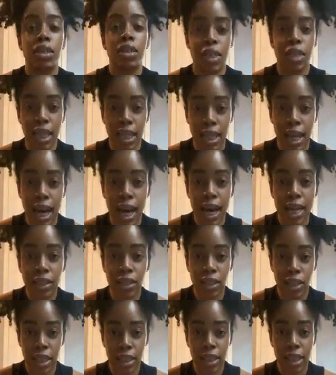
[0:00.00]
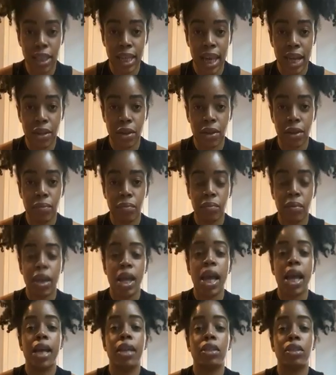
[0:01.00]
seek God, sit together,
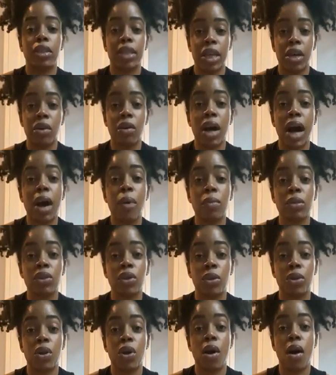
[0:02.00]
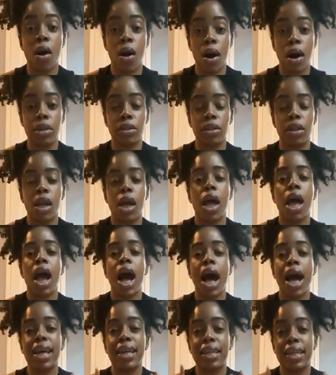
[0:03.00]
and tell God what's on your heart.
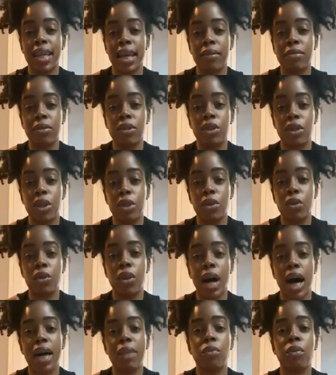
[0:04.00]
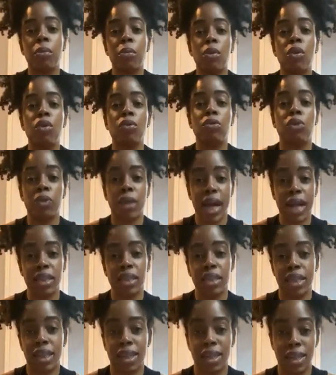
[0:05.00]
I guarantee you God will move
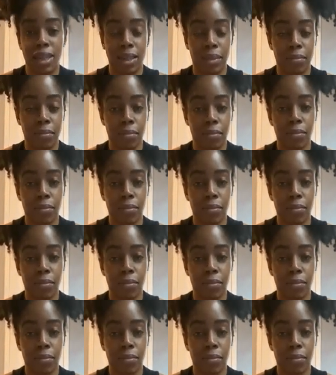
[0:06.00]
drastically.